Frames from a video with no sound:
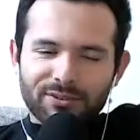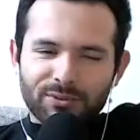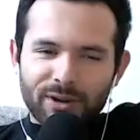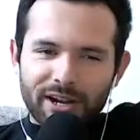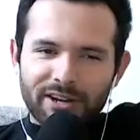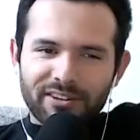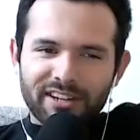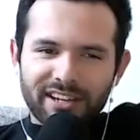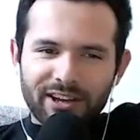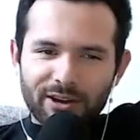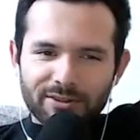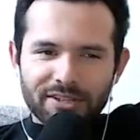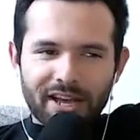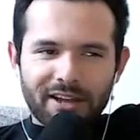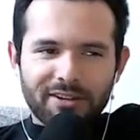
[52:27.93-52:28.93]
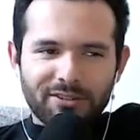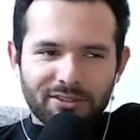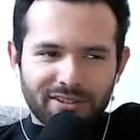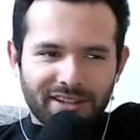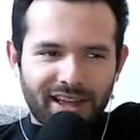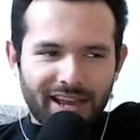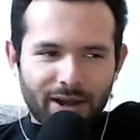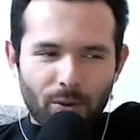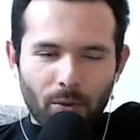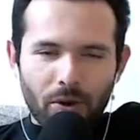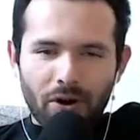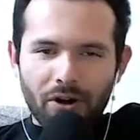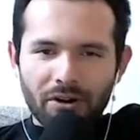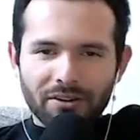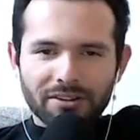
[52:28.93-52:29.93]
rail and it goes out into like a
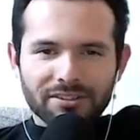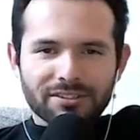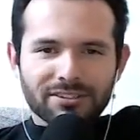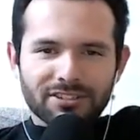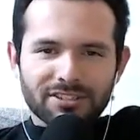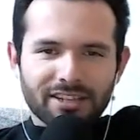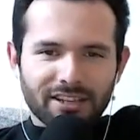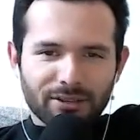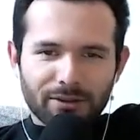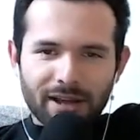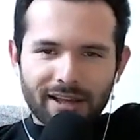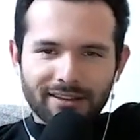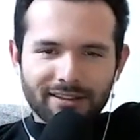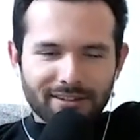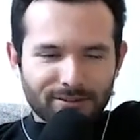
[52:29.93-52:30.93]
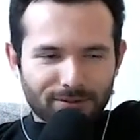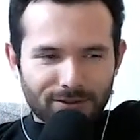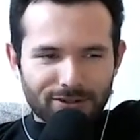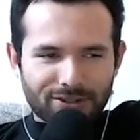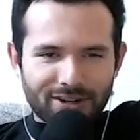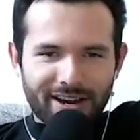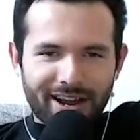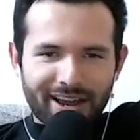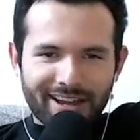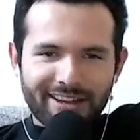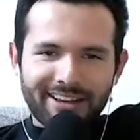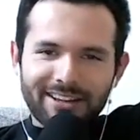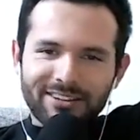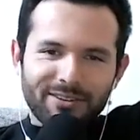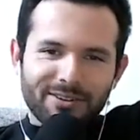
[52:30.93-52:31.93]
wall. She's like, "You got this, first try.
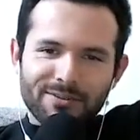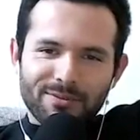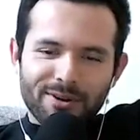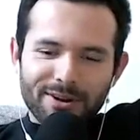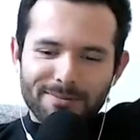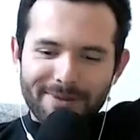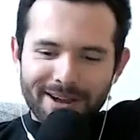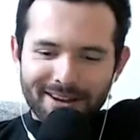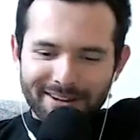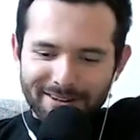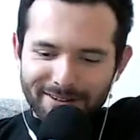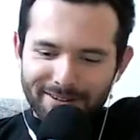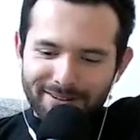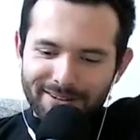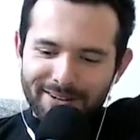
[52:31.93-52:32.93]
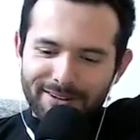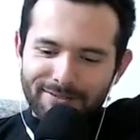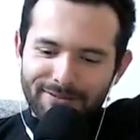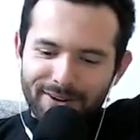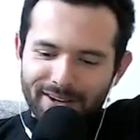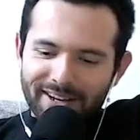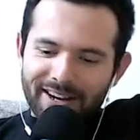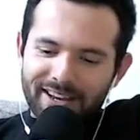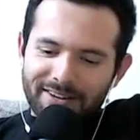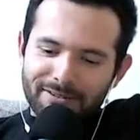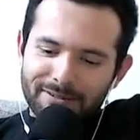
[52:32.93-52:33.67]
Don't even worry about it." Fucking ankle.